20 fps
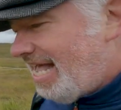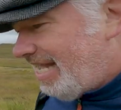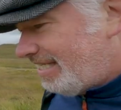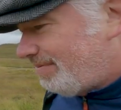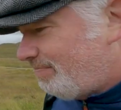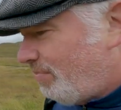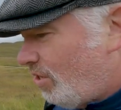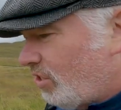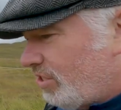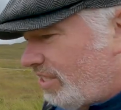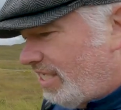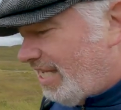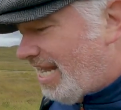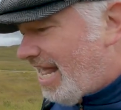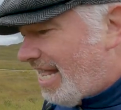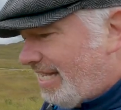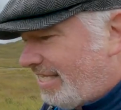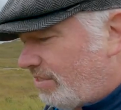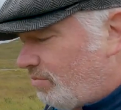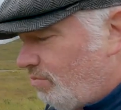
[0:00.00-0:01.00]
I spoke to you
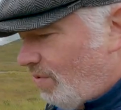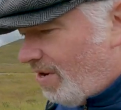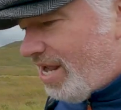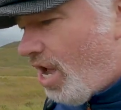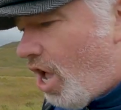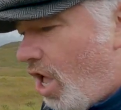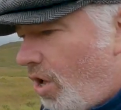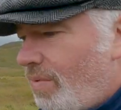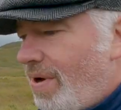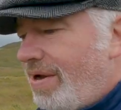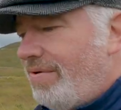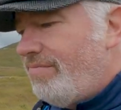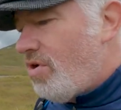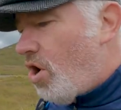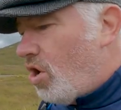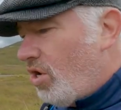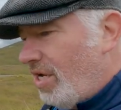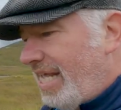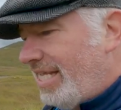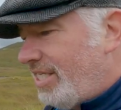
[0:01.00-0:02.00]
last, when it all went
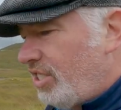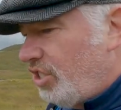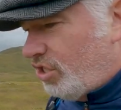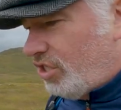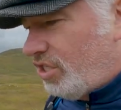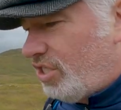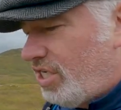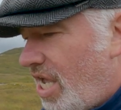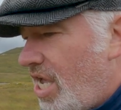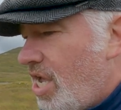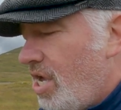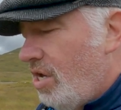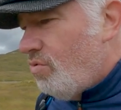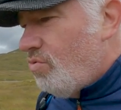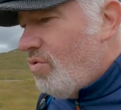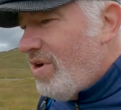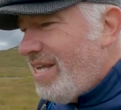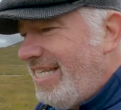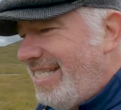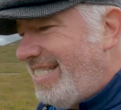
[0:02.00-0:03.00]
wrong, let's just
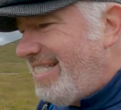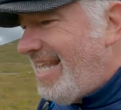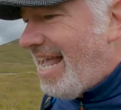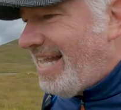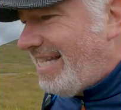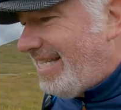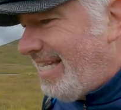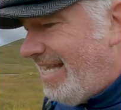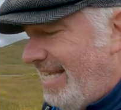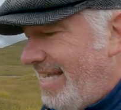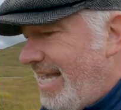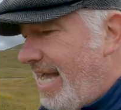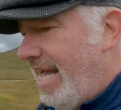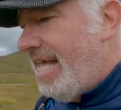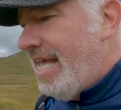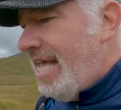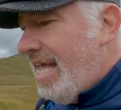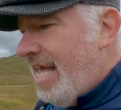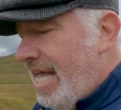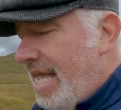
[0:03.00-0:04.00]
reset here.
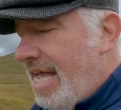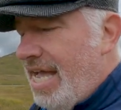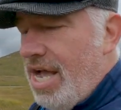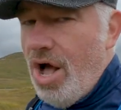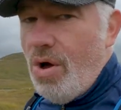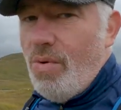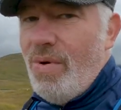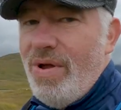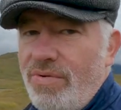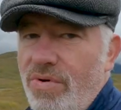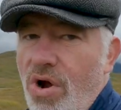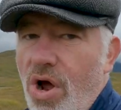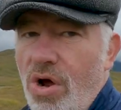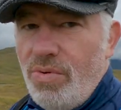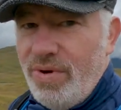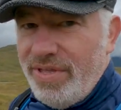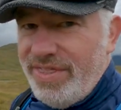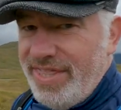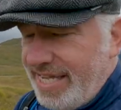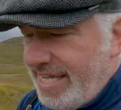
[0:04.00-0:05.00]
It all went
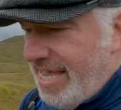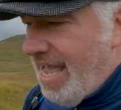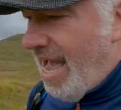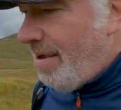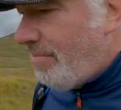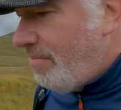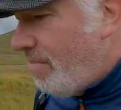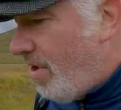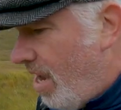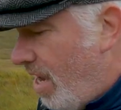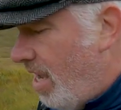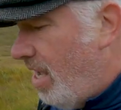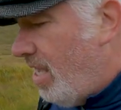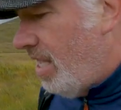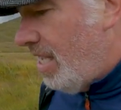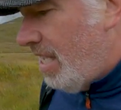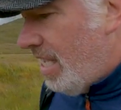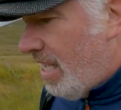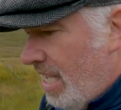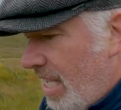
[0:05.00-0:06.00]
wrong with the camera
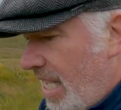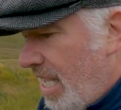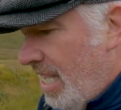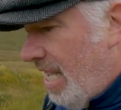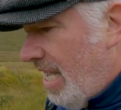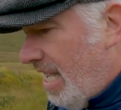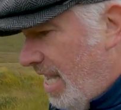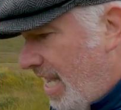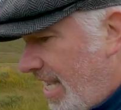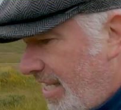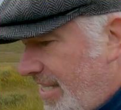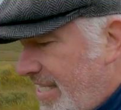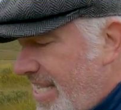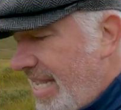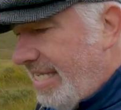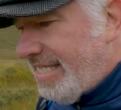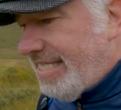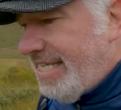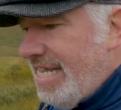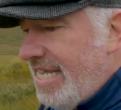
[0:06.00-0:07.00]
and the
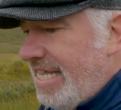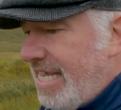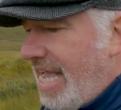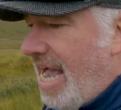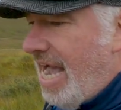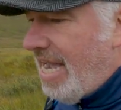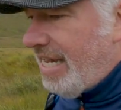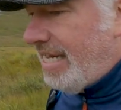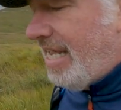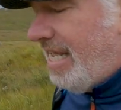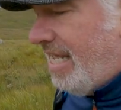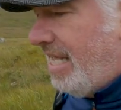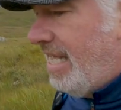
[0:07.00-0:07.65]
SD card.